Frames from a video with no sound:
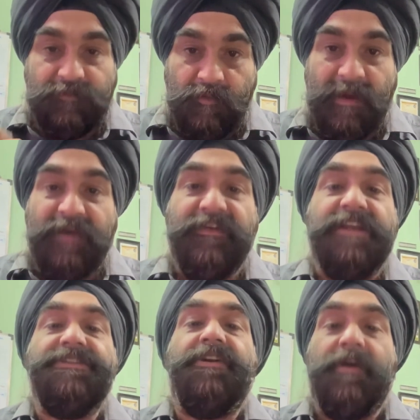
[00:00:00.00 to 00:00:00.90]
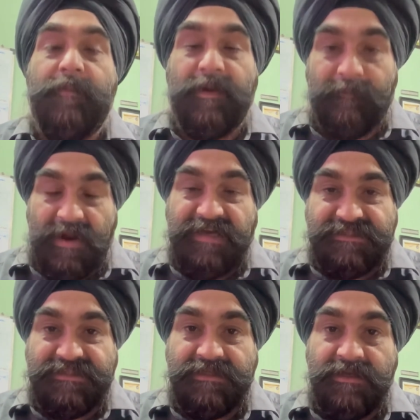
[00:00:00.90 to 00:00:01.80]
to manufacture rubber
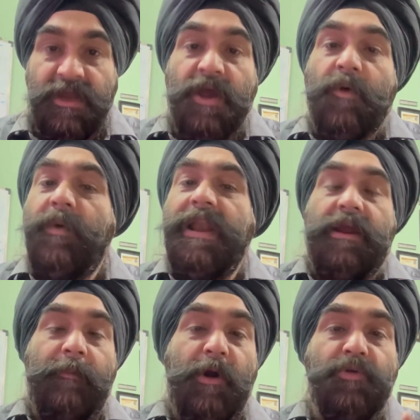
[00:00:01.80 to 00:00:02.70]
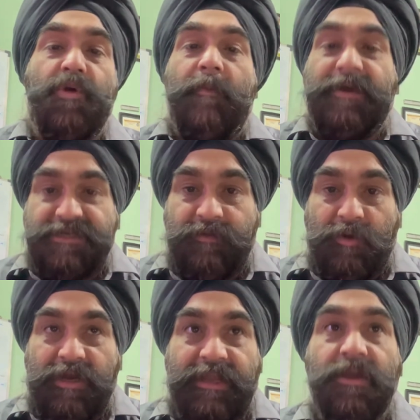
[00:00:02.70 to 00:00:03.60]
parts. Well, about compression
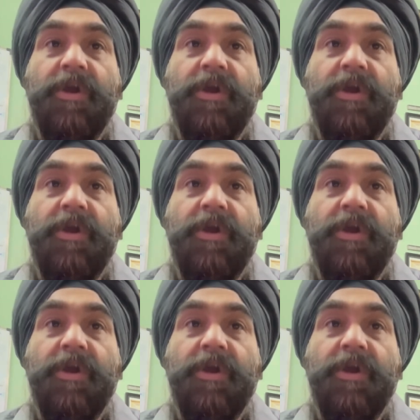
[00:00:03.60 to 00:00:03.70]
molding.